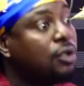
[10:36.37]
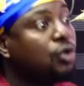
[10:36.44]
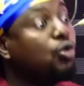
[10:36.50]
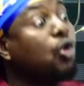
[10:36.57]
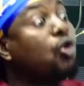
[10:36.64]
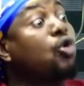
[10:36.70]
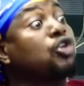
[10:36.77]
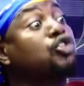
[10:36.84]

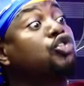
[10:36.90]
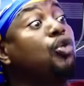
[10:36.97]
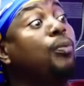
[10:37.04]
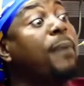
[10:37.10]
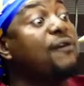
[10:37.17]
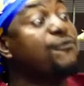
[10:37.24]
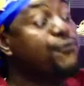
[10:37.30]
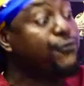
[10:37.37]
Who cost you
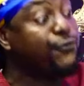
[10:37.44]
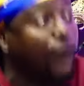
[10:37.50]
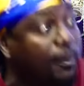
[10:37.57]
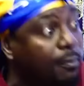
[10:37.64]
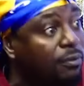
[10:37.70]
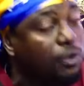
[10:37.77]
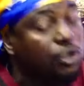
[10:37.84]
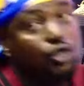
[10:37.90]
about
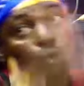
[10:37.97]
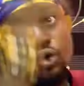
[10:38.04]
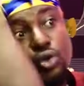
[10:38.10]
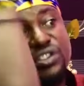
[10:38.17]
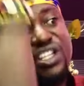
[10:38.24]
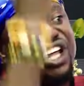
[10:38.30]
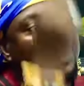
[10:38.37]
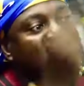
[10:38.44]
firm. You will
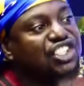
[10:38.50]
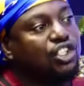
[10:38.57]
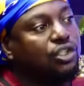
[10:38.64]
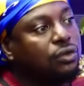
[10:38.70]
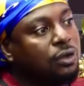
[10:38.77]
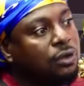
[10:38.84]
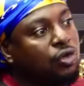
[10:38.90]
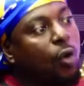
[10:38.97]
lose the election.
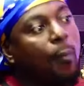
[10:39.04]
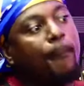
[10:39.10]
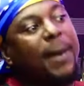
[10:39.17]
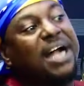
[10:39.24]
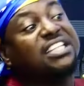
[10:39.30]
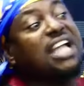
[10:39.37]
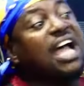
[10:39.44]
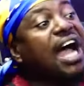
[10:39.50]
No
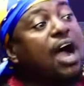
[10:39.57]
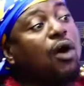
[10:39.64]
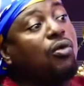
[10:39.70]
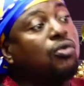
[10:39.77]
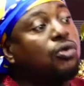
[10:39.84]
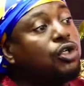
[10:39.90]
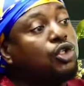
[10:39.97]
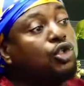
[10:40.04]
matter
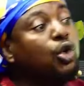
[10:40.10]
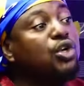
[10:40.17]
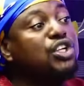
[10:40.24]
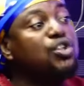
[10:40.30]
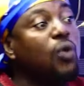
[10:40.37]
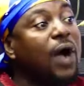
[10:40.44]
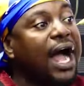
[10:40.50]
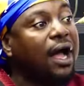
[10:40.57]
how good
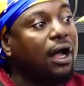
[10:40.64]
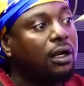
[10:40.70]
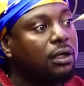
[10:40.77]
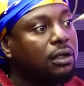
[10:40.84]
you are.